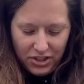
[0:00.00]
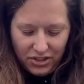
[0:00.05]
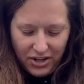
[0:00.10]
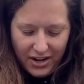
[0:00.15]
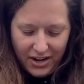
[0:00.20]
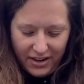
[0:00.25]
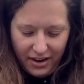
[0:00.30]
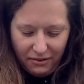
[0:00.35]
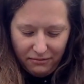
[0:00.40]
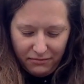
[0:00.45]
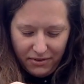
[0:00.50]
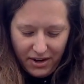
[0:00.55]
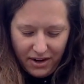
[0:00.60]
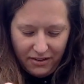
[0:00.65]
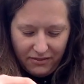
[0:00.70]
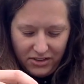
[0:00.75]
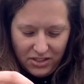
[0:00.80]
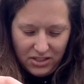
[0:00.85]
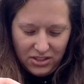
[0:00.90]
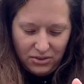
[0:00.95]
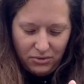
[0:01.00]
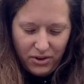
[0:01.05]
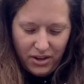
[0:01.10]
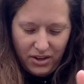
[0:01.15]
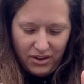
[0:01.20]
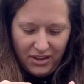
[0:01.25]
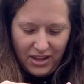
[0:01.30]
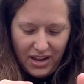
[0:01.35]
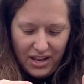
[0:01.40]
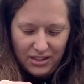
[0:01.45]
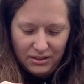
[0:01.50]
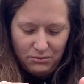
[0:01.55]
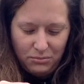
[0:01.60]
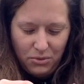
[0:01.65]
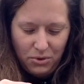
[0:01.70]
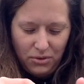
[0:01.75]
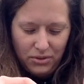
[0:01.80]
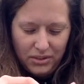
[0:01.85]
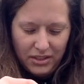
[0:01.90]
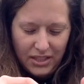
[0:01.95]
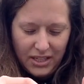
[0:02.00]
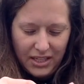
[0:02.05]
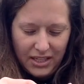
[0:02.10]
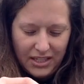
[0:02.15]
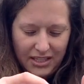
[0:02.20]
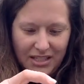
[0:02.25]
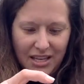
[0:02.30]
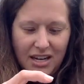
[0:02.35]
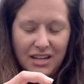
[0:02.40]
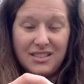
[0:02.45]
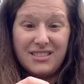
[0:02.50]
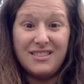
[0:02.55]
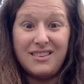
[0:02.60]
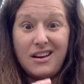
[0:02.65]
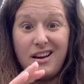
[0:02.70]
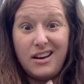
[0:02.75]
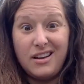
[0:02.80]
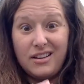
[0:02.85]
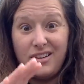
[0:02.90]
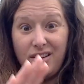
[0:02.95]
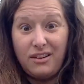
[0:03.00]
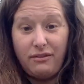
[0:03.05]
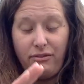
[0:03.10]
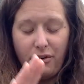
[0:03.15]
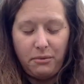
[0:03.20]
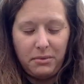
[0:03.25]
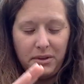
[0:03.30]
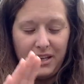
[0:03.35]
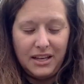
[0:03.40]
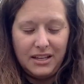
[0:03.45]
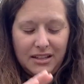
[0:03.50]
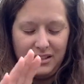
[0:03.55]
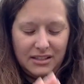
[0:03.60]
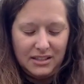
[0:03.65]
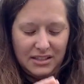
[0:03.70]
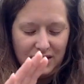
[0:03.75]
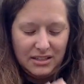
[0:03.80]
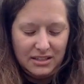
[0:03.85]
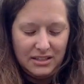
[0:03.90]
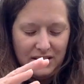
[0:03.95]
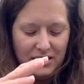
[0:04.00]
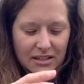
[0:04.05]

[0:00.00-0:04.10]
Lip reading: try to get rid of the soil that has mold in it because that is not good for plants.